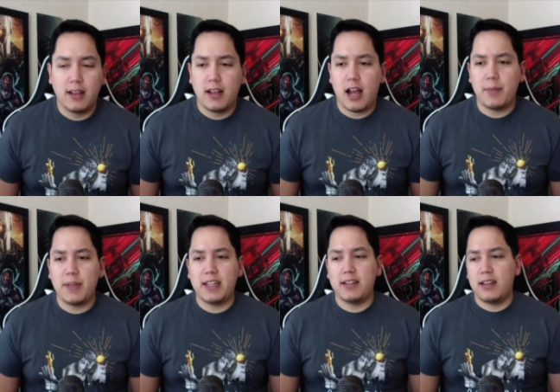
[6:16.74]
I
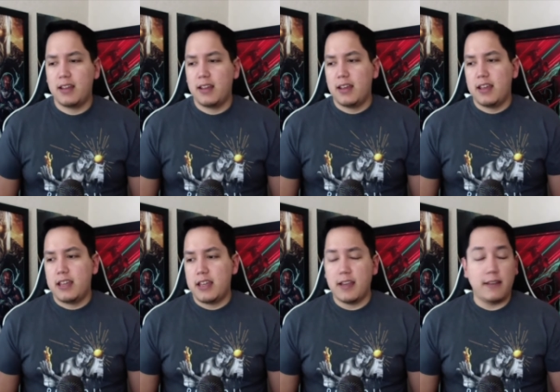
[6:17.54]
mean,
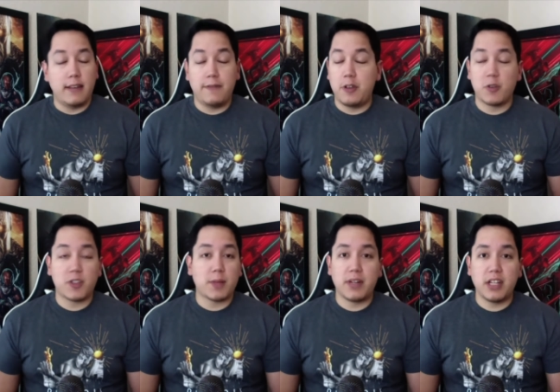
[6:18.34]
if you're
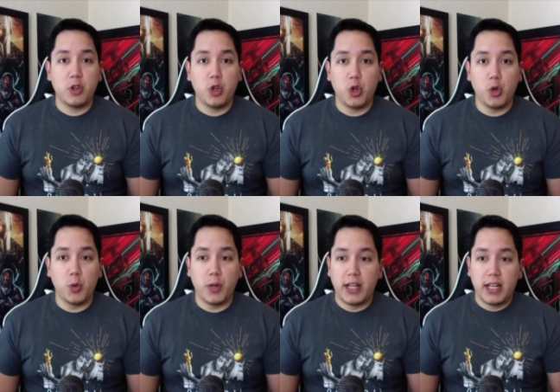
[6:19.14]
somebody who